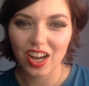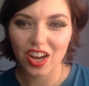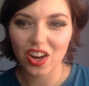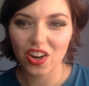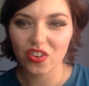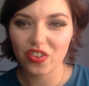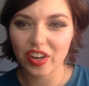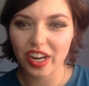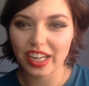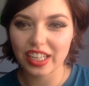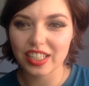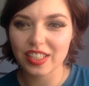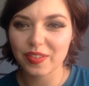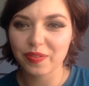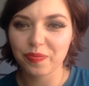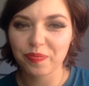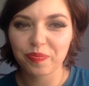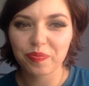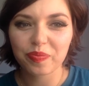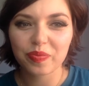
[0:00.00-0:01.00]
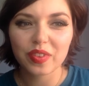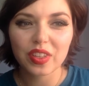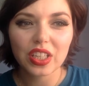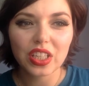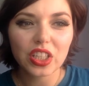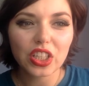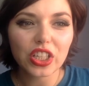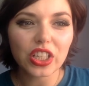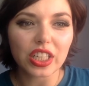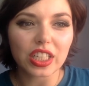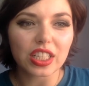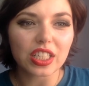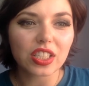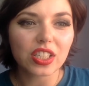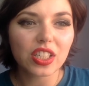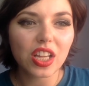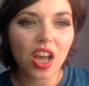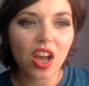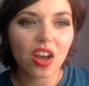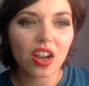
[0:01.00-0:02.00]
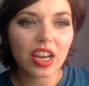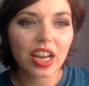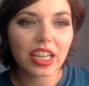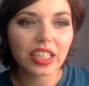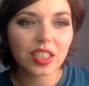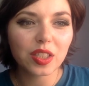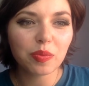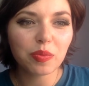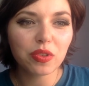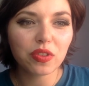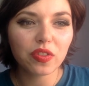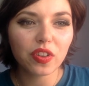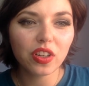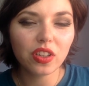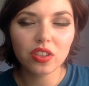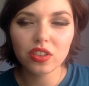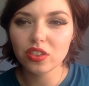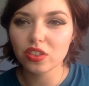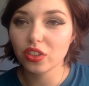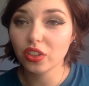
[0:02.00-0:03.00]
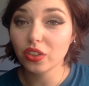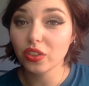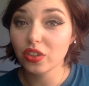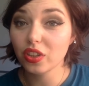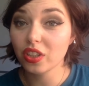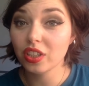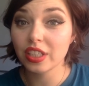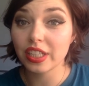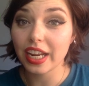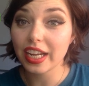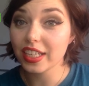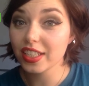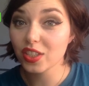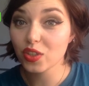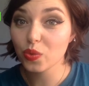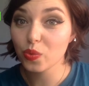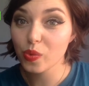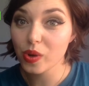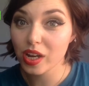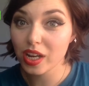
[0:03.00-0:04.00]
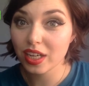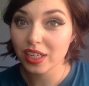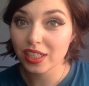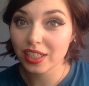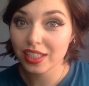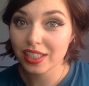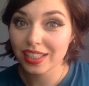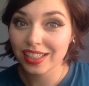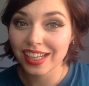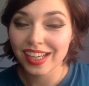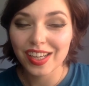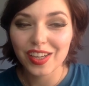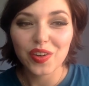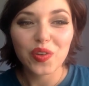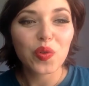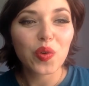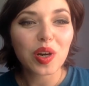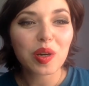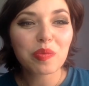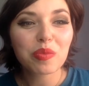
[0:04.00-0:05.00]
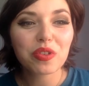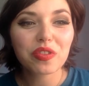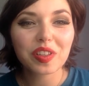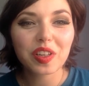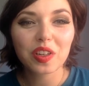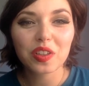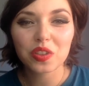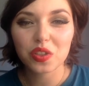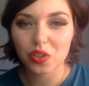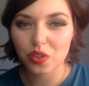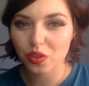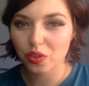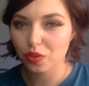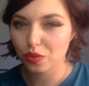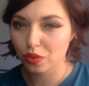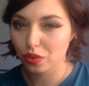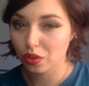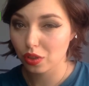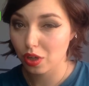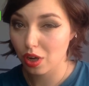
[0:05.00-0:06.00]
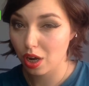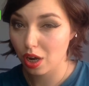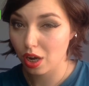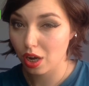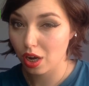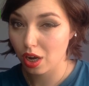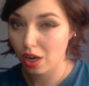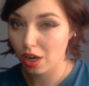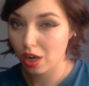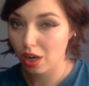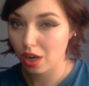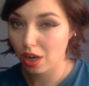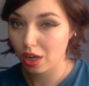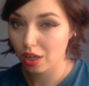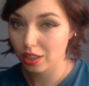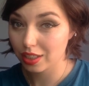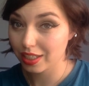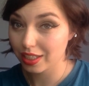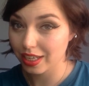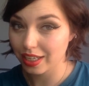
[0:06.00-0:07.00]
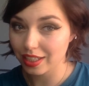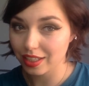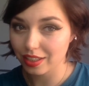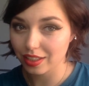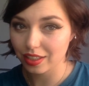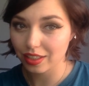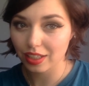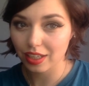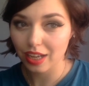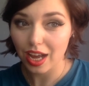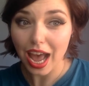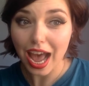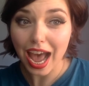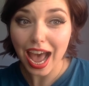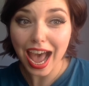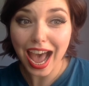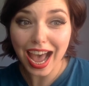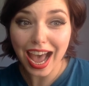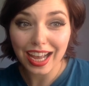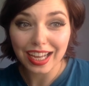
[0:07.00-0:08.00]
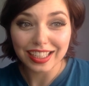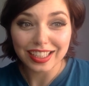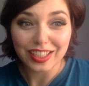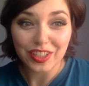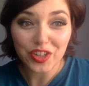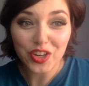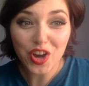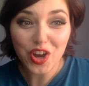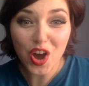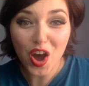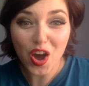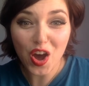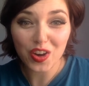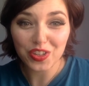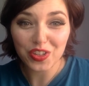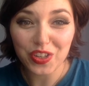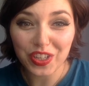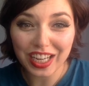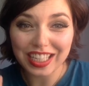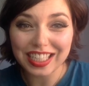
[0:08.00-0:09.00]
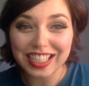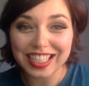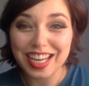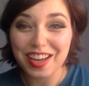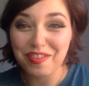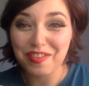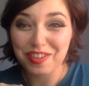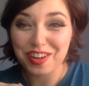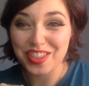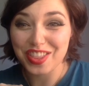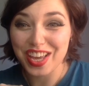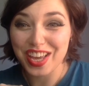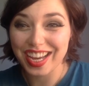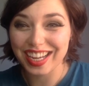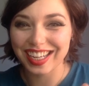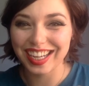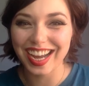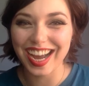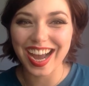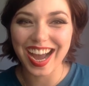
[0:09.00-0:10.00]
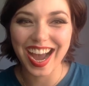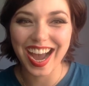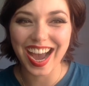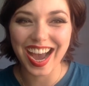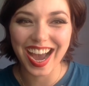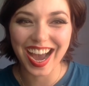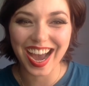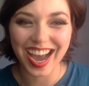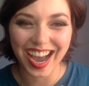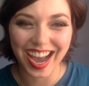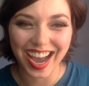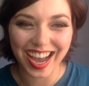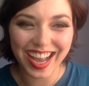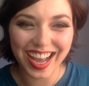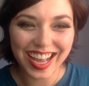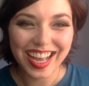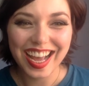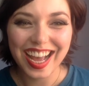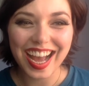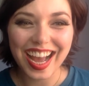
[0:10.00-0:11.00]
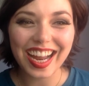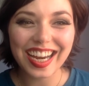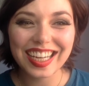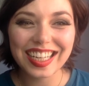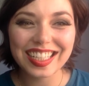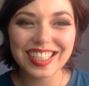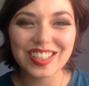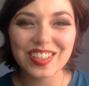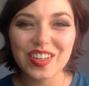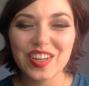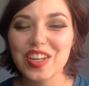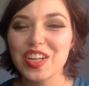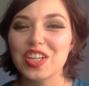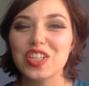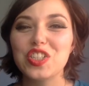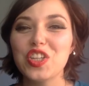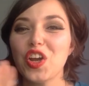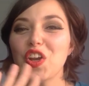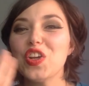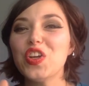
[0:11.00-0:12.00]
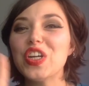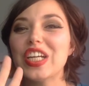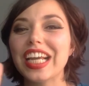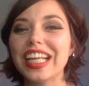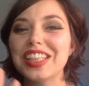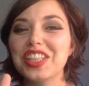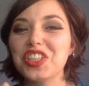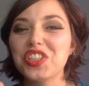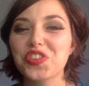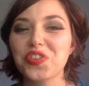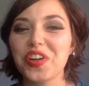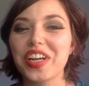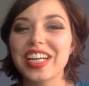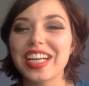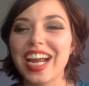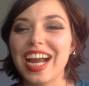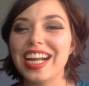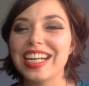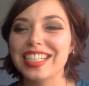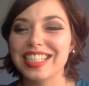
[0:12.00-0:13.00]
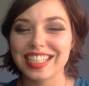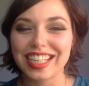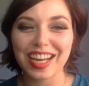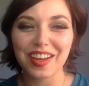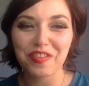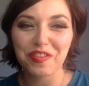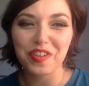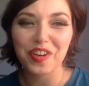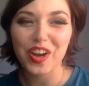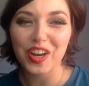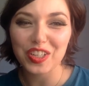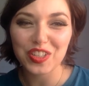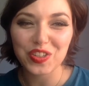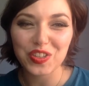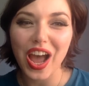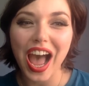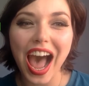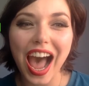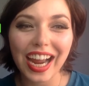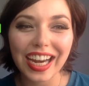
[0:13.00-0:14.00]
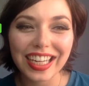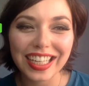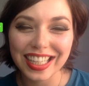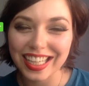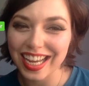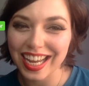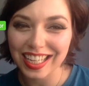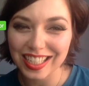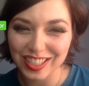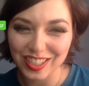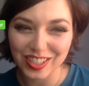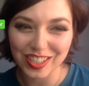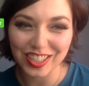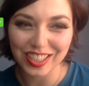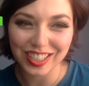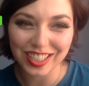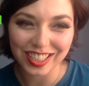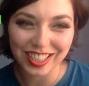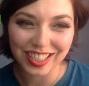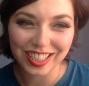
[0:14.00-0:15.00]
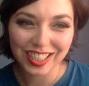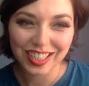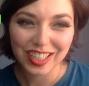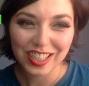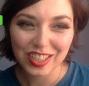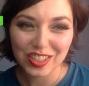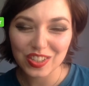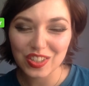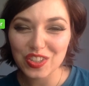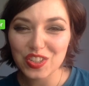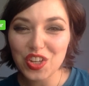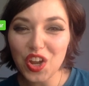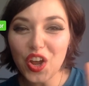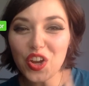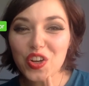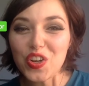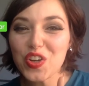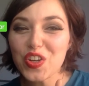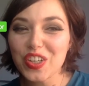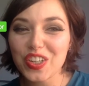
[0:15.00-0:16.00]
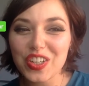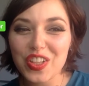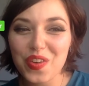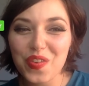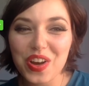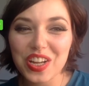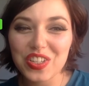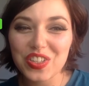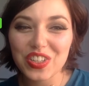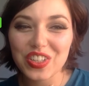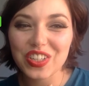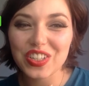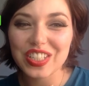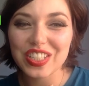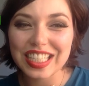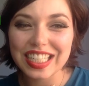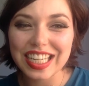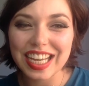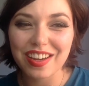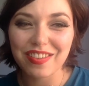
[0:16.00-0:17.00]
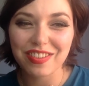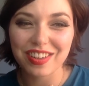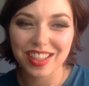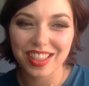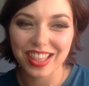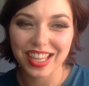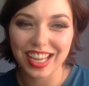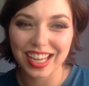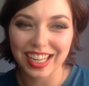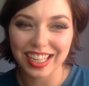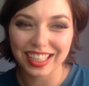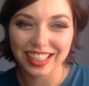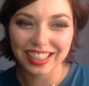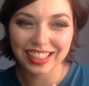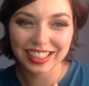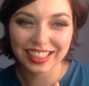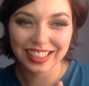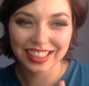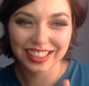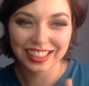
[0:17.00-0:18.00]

All right, good. So let's move on to the next one. We're moving on to 10. Ah, no, you can see everything. I need to, don't look at the screen, guys. I forgot to hide the answers. So don't look, otherwise you're gonna see everything.